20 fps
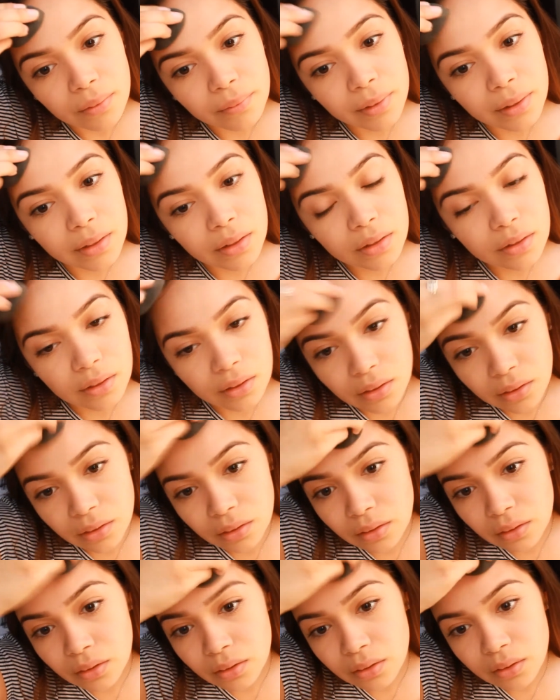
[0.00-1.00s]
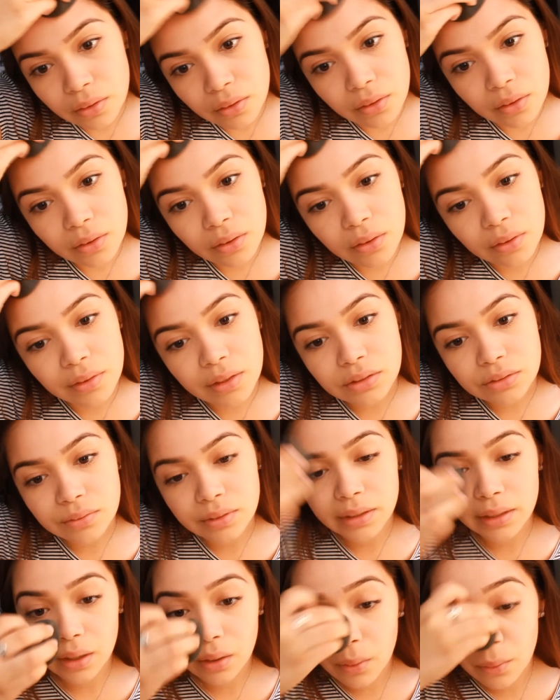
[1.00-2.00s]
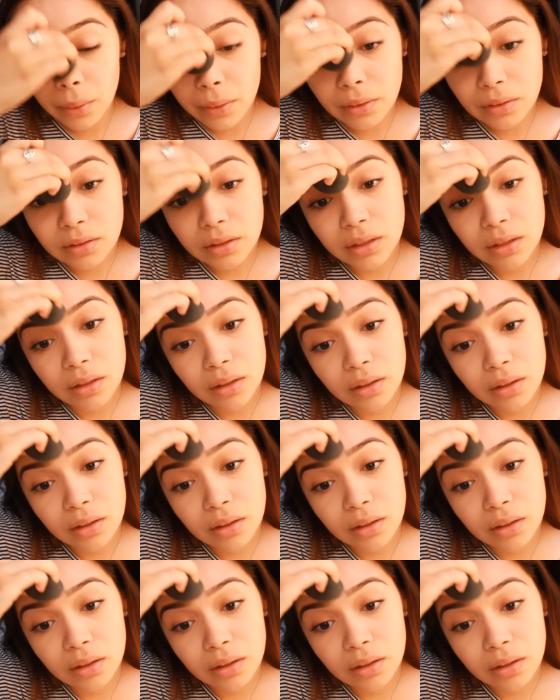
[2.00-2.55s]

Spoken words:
right here. That's where I get oily.